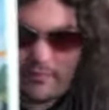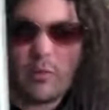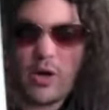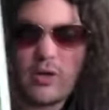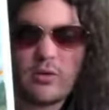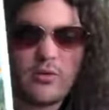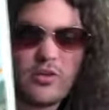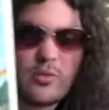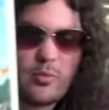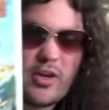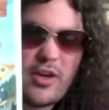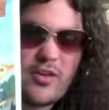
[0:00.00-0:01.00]
Martin
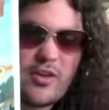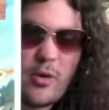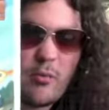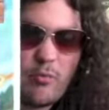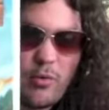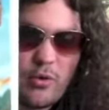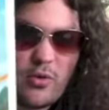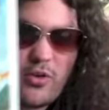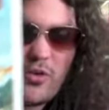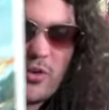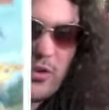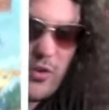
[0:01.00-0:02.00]
Lawrence plays uh
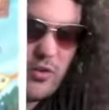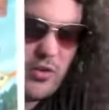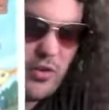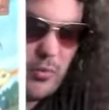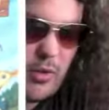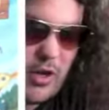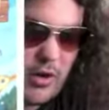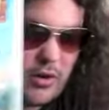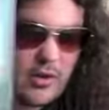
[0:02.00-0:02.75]
Boog the, the grizzly bear,